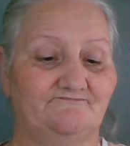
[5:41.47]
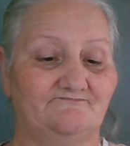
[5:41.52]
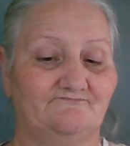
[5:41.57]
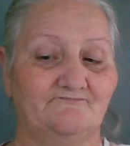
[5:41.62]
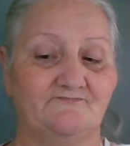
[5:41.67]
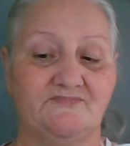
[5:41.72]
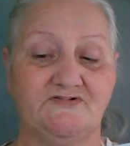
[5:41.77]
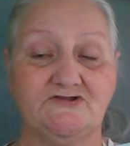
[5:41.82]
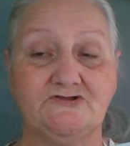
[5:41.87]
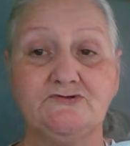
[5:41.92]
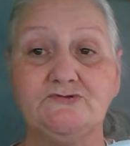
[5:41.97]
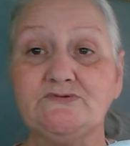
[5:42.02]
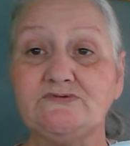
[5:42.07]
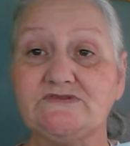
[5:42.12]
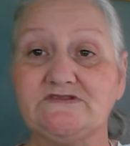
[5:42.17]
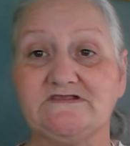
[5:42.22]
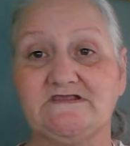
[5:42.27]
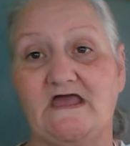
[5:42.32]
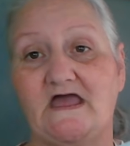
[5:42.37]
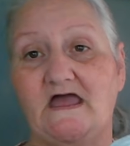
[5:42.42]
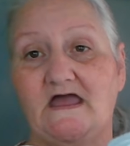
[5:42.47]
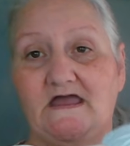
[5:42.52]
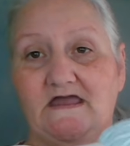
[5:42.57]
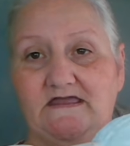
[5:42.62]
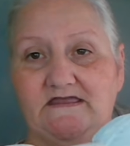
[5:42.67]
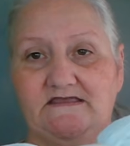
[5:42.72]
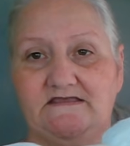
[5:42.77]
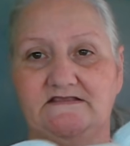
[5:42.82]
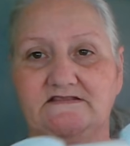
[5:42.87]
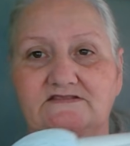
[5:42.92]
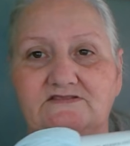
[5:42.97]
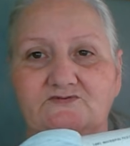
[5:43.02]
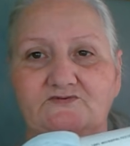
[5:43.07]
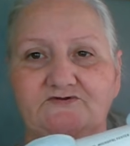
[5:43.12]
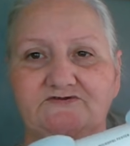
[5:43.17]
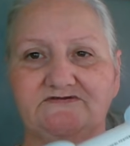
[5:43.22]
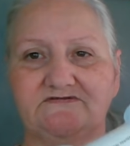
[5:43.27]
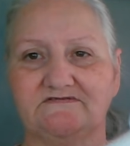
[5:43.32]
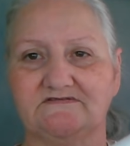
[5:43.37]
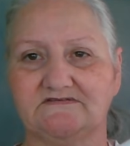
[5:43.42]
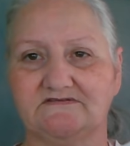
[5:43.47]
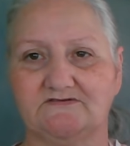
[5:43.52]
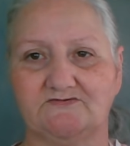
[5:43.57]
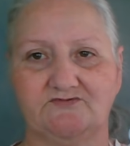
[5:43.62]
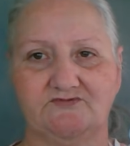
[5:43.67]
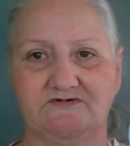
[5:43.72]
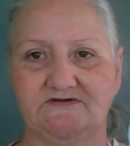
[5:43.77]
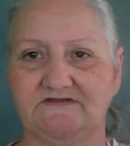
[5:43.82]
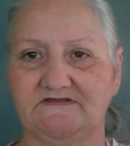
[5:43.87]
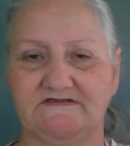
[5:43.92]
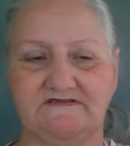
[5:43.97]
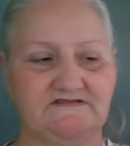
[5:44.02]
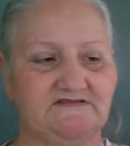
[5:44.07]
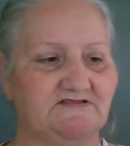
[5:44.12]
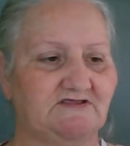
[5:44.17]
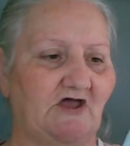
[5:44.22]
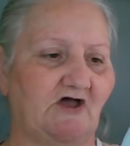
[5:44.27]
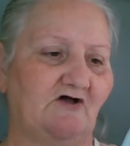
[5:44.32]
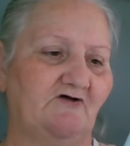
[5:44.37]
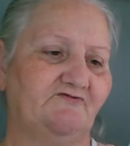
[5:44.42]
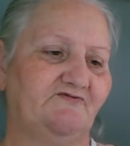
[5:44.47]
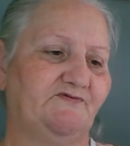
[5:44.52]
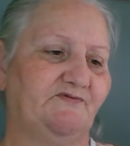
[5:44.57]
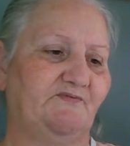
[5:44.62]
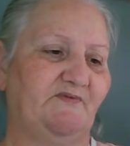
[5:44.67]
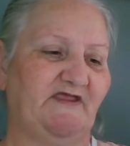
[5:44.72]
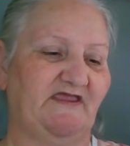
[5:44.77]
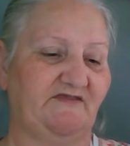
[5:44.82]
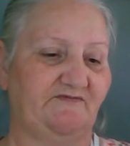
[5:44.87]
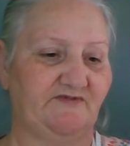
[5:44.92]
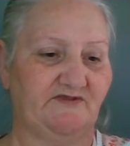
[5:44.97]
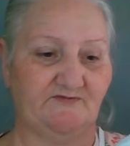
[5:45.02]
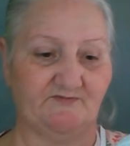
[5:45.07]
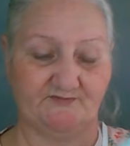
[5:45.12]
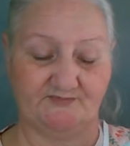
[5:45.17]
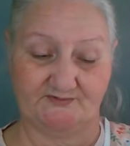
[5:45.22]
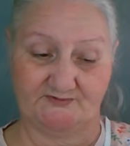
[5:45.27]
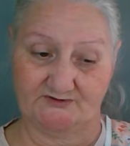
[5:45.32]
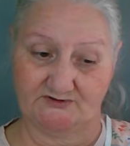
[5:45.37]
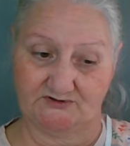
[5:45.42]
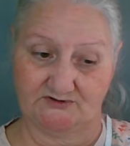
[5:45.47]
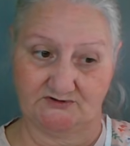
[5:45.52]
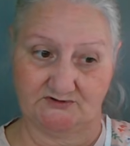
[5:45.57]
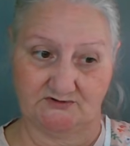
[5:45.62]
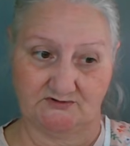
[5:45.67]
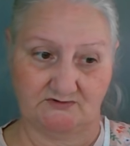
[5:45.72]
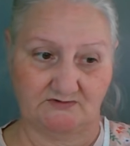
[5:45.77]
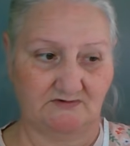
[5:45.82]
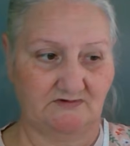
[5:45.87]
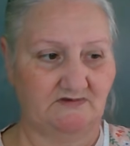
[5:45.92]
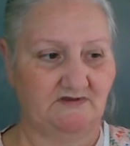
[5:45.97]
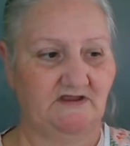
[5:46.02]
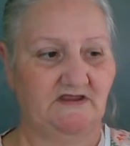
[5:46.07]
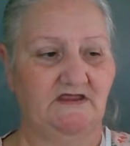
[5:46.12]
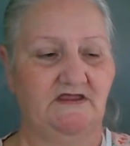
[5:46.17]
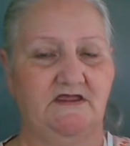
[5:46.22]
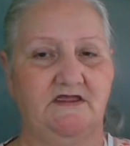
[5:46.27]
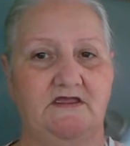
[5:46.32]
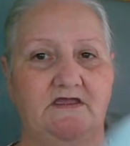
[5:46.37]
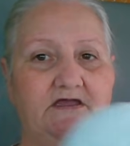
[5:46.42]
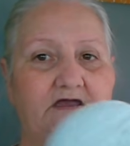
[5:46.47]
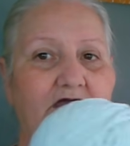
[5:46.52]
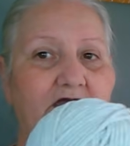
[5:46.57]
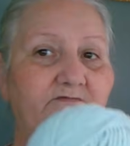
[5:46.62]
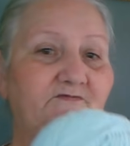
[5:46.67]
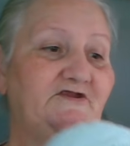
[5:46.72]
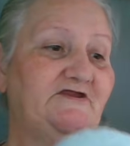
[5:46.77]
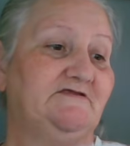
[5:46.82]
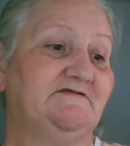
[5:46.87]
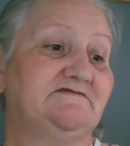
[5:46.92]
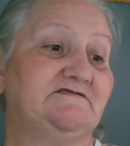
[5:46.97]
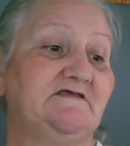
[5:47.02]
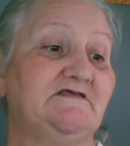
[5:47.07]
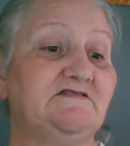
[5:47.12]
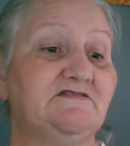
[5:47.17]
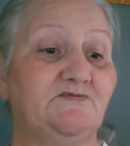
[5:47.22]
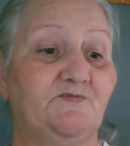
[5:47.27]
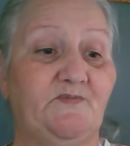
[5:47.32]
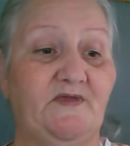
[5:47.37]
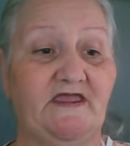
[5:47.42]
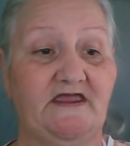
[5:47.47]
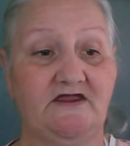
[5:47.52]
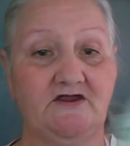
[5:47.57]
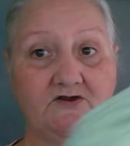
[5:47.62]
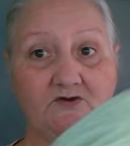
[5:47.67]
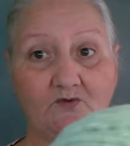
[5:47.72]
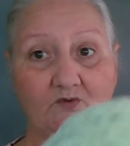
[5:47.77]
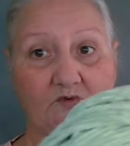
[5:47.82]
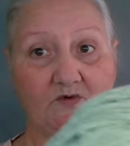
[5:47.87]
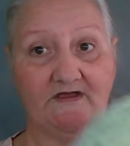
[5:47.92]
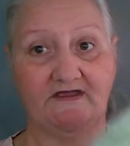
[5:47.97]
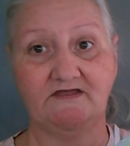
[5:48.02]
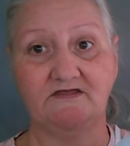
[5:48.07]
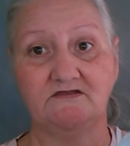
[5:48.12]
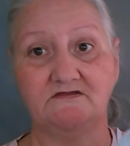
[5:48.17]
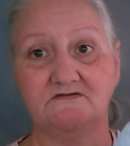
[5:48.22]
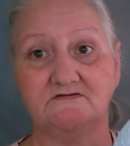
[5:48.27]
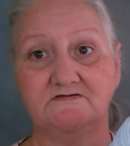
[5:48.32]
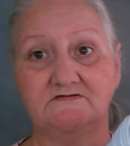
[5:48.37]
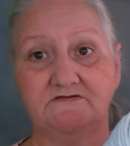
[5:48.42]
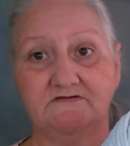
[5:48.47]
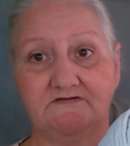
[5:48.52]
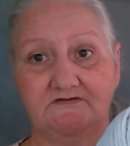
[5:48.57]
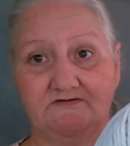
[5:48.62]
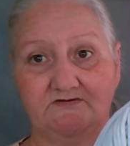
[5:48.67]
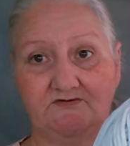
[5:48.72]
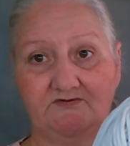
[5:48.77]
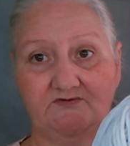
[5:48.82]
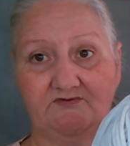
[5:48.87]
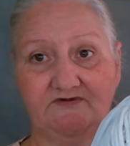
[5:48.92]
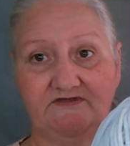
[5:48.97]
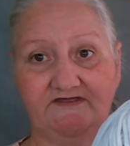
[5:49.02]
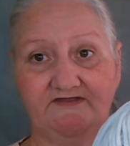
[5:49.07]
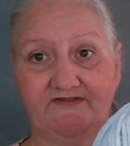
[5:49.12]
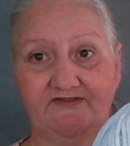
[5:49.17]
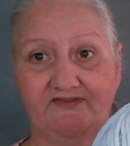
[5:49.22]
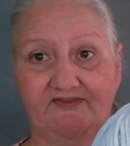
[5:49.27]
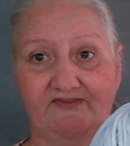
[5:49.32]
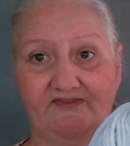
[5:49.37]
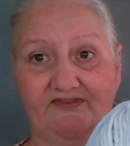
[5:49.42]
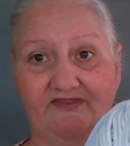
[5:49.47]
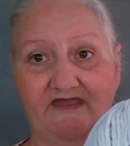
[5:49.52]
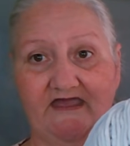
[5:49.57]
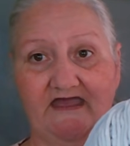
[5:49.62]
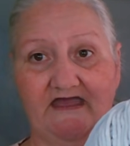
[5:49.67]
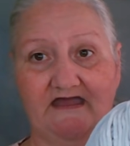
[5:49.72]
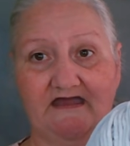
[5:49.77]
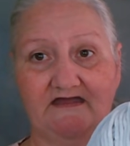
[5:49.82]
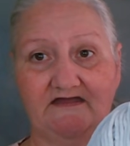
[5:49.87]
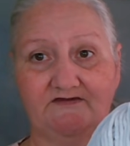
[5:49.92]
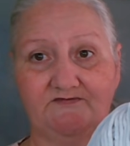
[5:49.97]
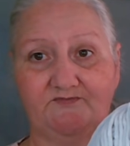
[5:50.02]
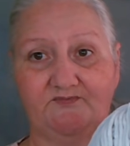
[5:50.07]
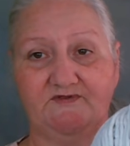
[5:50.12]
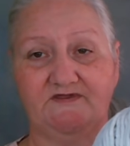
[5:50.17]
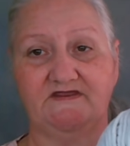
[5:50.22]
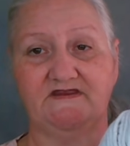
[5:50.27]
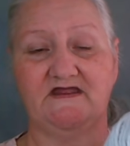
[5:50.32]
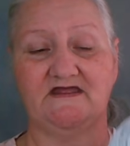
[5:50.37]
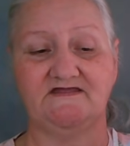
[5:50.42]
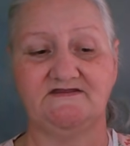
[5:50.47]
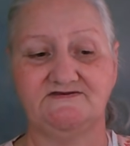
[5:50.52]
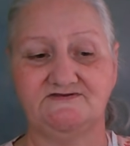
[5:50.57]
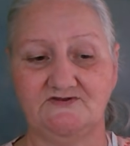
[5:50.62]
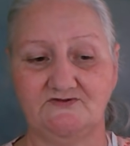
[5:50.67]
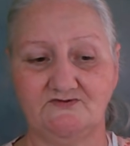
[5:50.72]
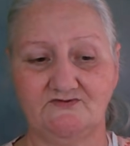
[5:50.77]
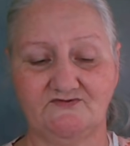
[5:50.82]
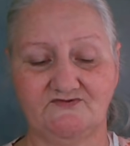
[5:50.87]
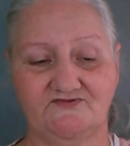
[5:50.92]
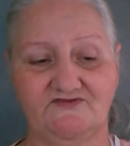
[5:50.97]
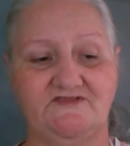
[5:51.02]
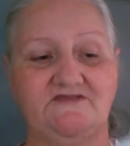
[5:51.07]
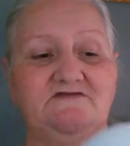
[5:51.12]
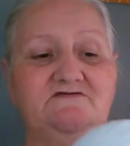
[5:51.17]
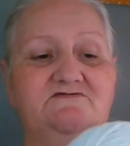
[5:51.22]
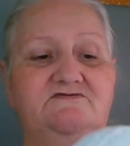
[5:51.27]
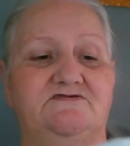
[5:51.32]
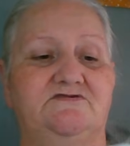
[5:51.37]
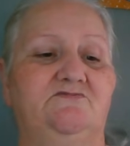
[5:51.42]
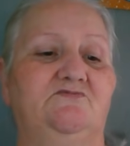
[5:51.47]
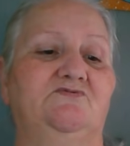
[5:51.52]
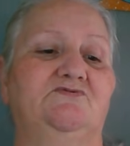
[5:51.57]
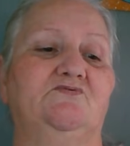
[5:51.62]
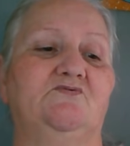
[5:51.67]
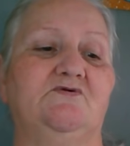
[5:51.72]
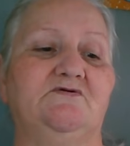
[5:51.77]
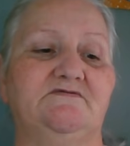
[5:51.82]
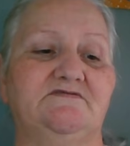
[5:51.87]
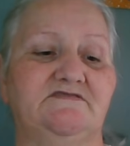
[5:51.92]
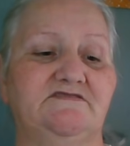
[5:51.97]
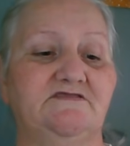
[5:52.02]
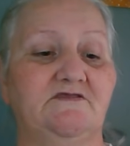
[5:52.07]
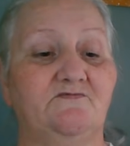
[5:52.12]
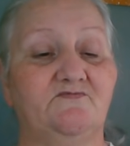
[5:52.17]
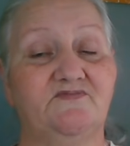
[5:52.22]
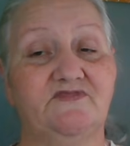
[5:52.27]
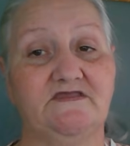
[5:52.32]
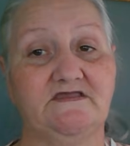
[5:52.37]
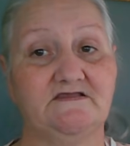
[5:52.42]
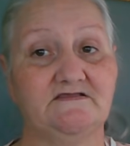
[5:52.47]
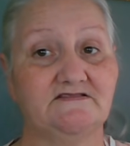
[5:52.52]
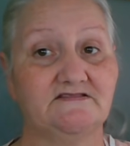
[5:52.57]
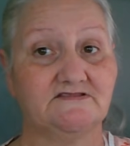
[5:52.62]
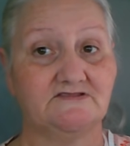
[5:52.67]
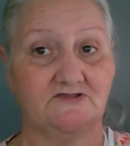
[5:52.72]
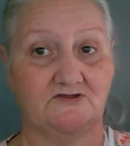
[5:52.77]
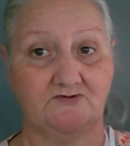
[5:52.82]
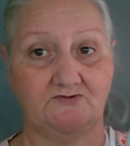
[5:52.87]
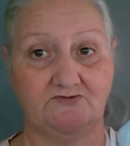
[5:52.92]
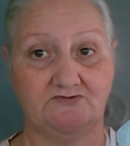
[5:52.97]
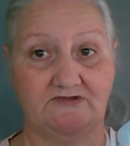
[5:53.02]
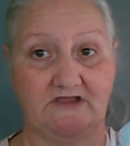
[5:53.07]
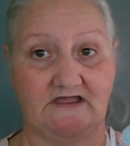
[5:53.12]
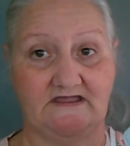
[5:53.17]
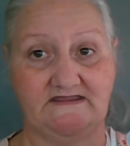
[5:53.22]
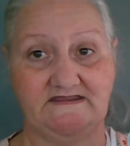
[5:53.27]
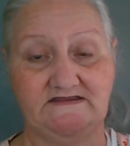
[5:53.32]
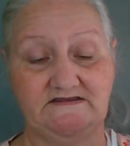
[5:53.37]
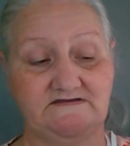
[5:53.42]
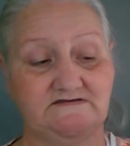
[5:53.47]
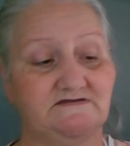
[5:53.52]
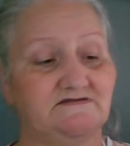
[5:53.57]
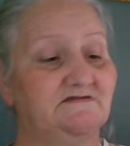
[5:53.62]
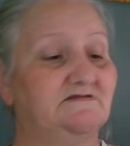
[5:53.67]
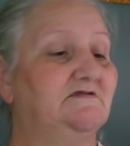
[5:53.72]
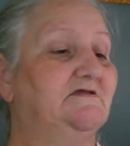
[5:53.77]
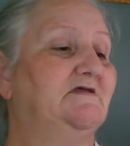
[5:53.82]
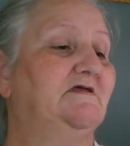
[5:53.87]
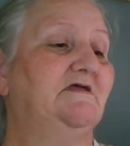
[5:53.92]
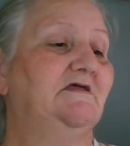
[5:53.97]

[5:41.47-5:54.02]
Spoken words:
Blue Skies, which is a really soft baby blue. I mean, it does pair well with that, but I don't think she was wanting something so light.